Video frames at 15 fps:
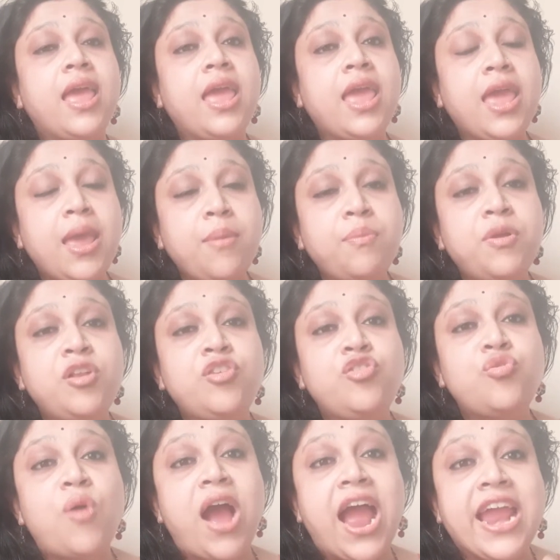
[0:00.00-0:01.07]
able
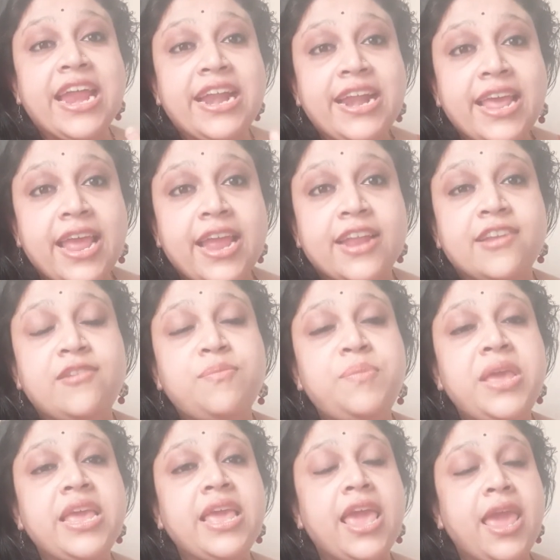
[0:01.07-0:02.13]
to ideate,
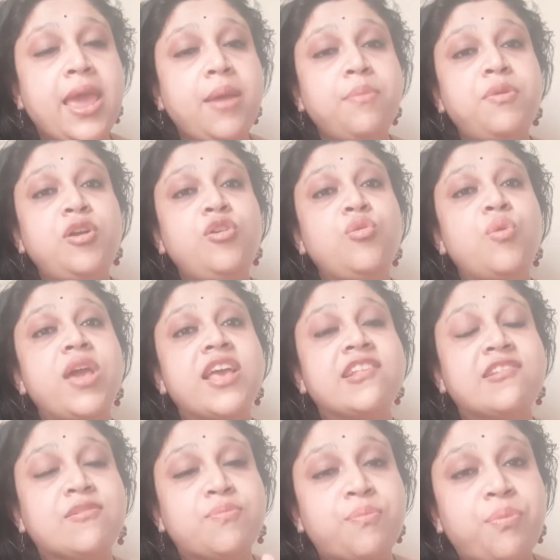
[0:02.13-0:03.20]
being able to
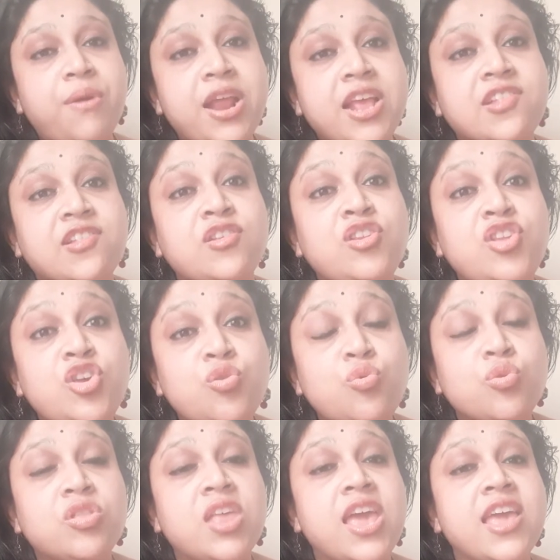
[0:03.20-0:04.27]
express
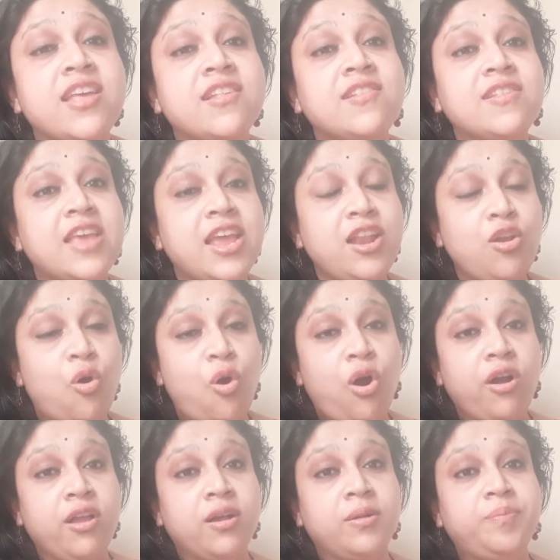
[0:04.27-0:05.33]
new things in
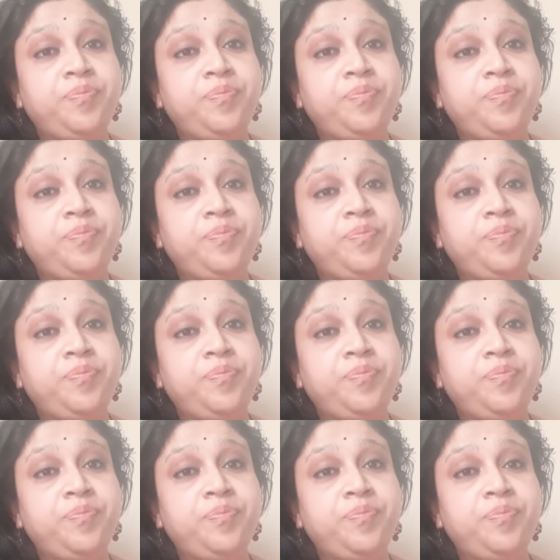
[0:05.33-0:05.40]
order.